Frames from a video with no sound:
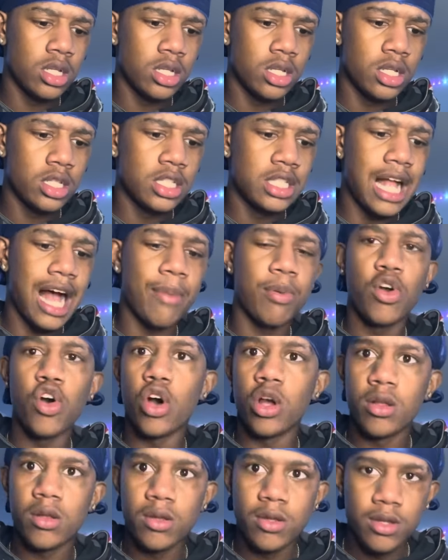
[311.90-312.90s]
Stop
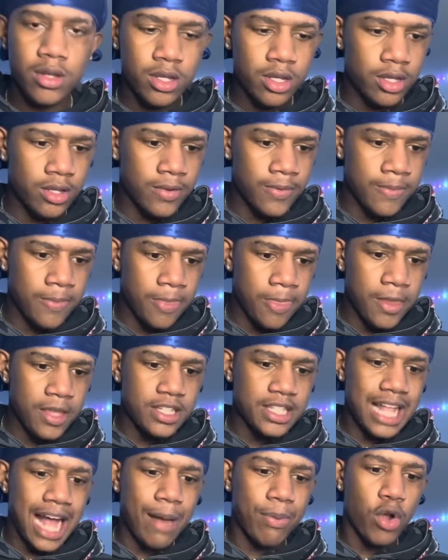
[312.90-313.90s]
call.
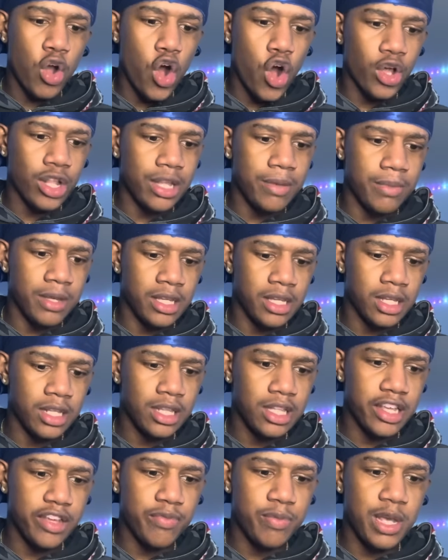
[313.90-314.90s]
Stop calling me.
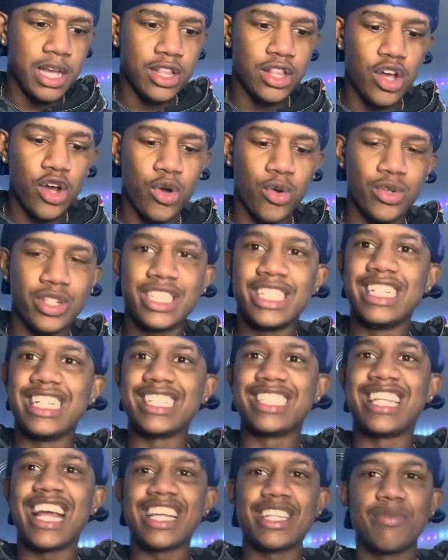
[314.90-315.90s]
Leave me alone. She
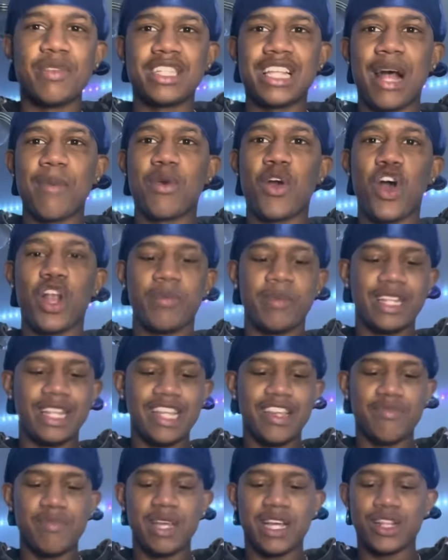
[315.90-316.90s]
just texted me, stop calling me,
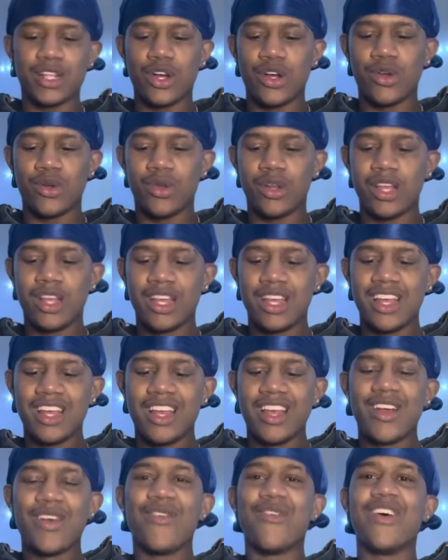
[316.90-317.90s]
leave me alone.
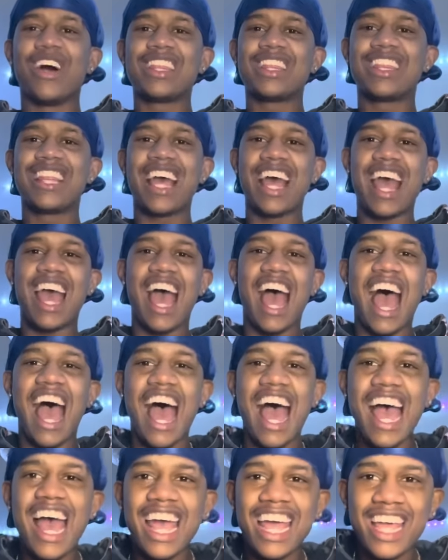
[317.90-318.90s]
What the
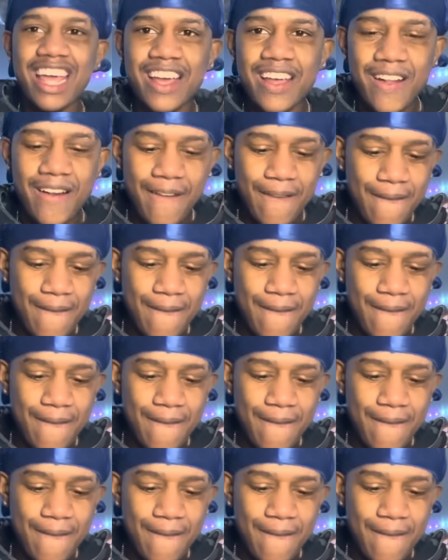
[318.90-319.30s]
heck?